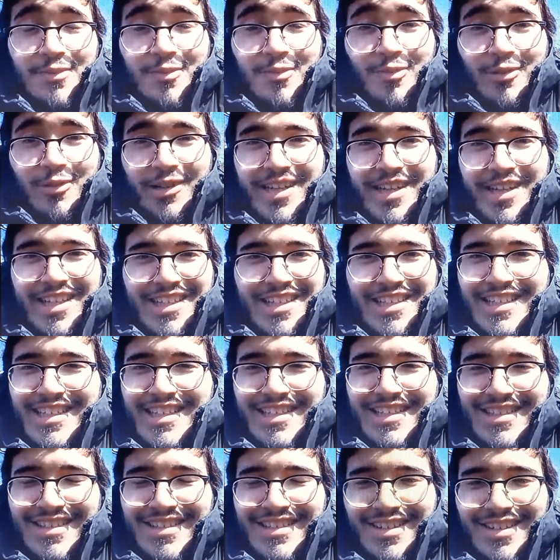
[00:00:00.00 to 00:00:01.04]
Really?
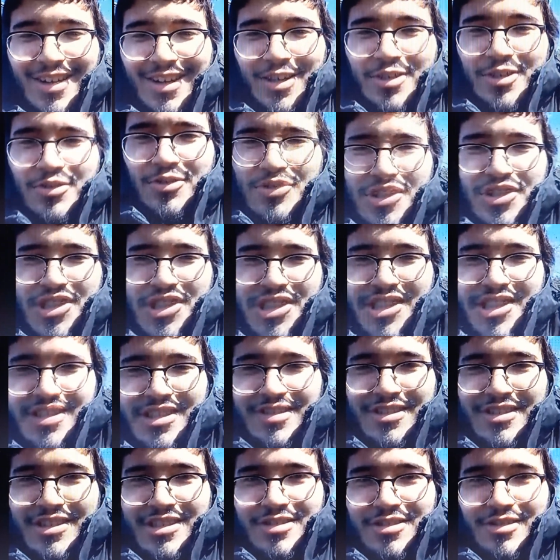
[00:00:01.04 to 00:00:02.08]
Are you
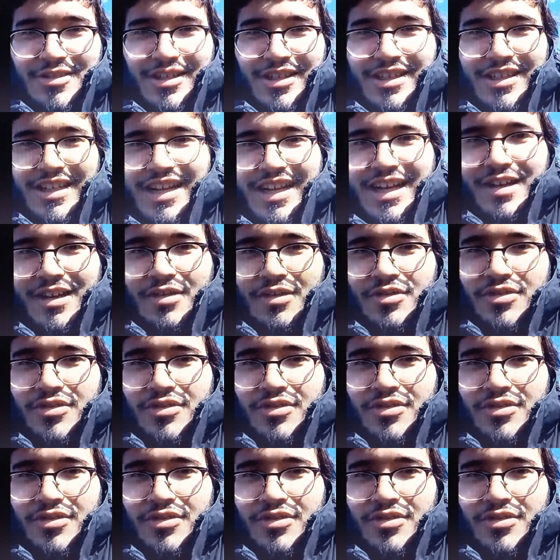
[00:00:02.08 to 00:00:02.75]
serious right now?